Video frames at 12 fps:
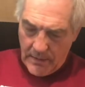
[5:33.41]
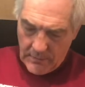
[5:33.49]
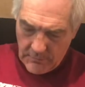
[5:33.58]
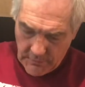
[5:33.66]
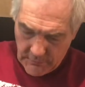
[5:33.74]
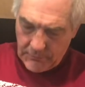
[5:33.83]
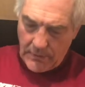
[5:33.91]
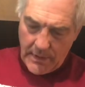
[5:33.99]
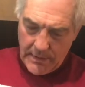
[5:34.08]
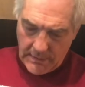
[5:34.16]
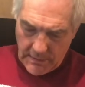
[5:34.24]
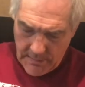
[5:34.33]
You want to try
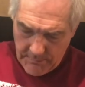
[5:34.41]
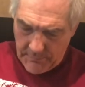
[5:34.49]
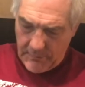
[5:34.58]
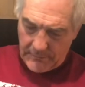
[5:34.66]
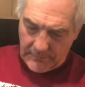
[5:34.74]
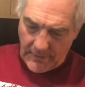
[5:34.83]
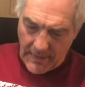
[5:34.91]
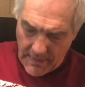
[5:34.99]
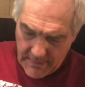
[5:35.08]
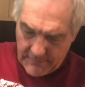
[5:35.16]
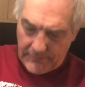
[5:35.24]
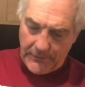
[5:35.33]
and keep the
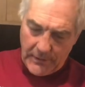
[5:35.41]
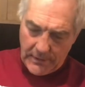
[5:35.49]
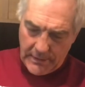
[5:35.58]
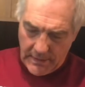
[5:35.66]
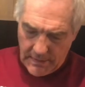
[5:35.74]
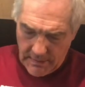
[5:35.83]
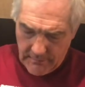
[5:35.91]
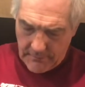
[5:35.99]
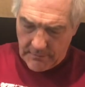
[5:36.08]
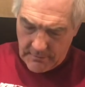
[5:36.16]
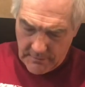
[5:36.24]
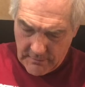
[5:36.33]
sides fairly
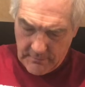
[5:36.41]
even.